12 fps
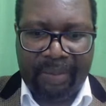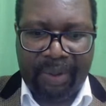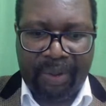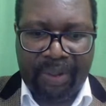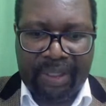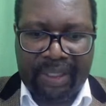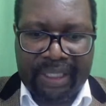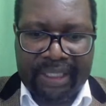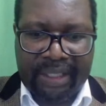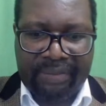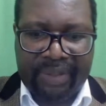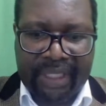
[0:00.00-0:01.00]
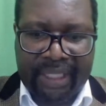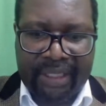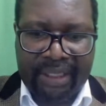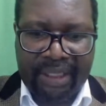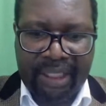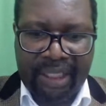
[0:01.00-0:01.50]
the blogs that I've
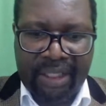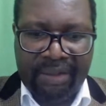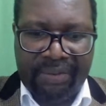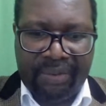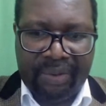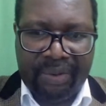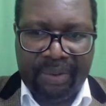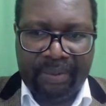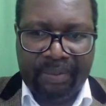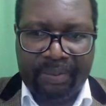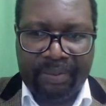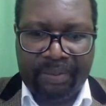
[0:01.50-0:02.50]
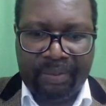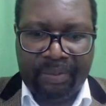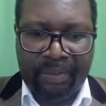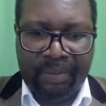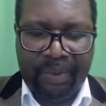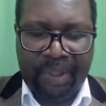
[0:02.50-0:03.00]
done from
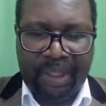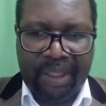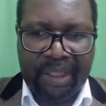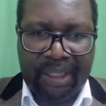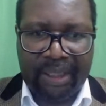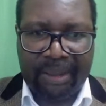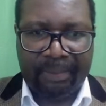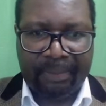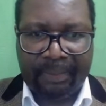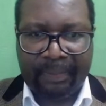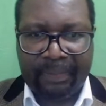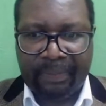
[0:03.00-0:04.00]
the